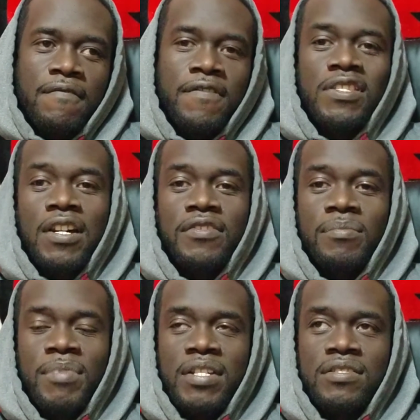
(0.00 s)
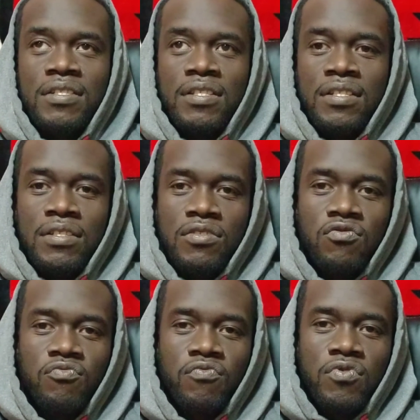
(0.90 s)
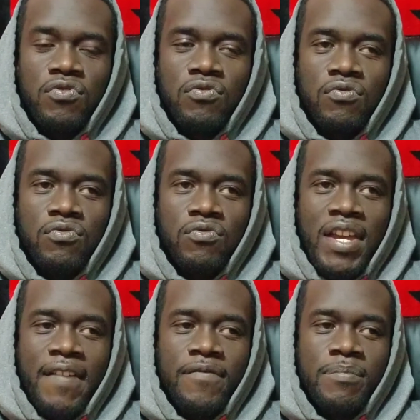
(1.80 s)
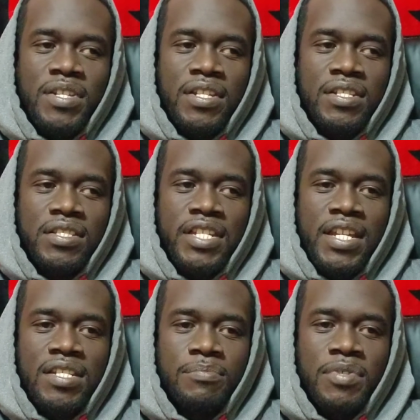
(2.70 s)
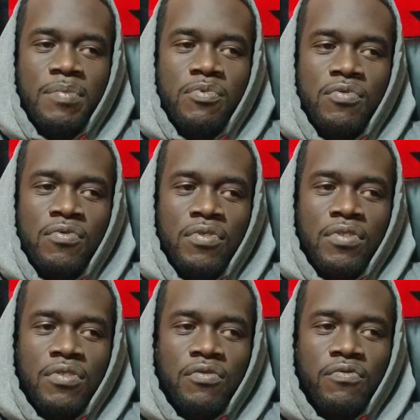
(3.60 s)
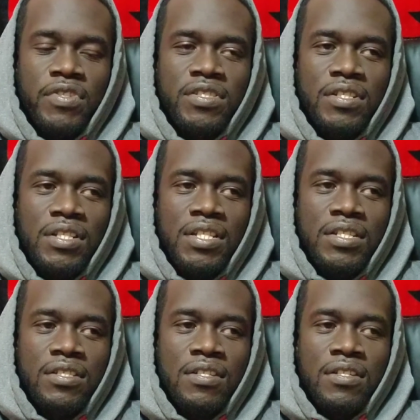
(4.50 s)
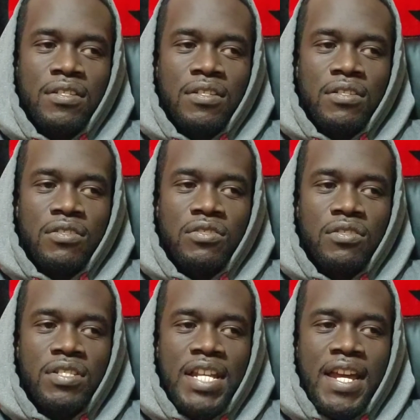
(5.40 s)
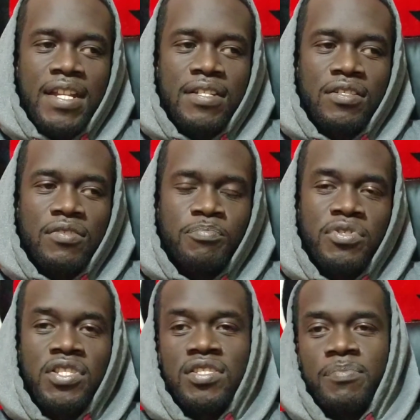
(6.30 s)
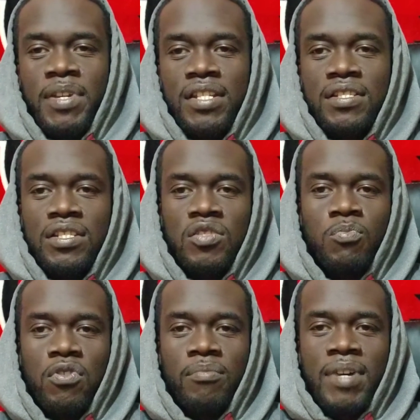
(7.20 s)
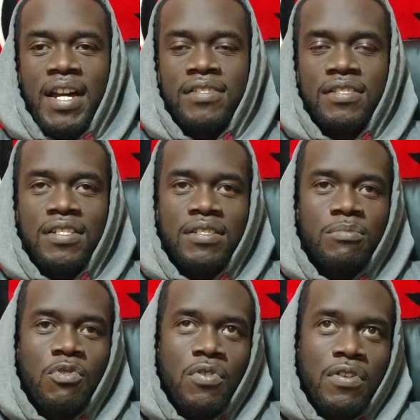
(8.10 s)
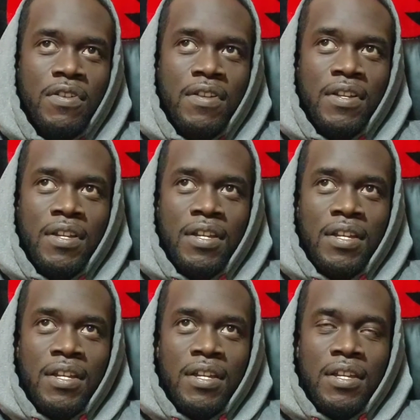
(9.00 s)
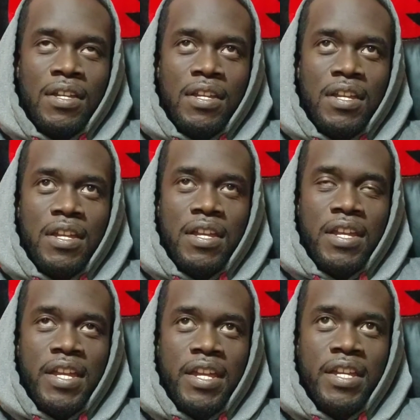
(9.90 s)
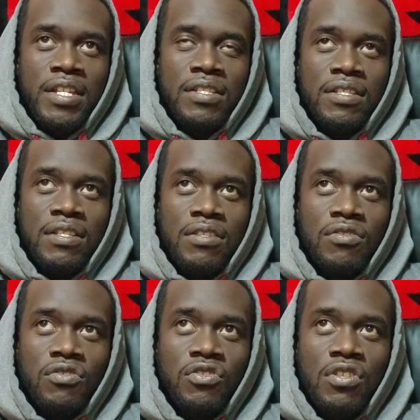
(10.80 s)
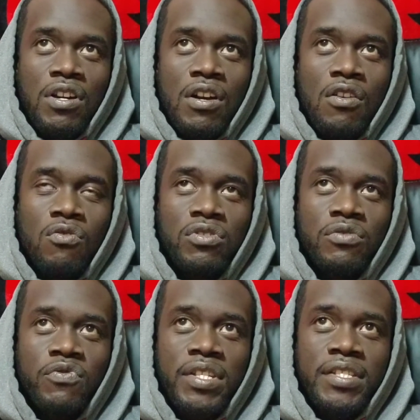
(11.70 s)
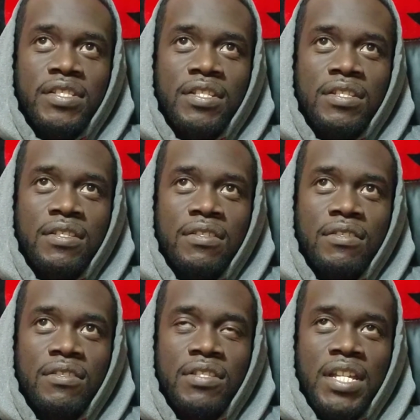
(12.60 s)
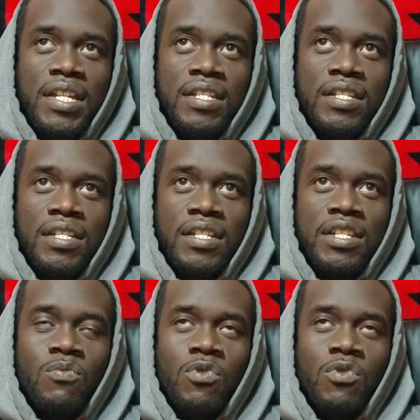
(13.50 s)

for nothing, basically. You, you, you haven't been entertaining people recently. You're not participating in the sport of boxing anymore. And the only reason that he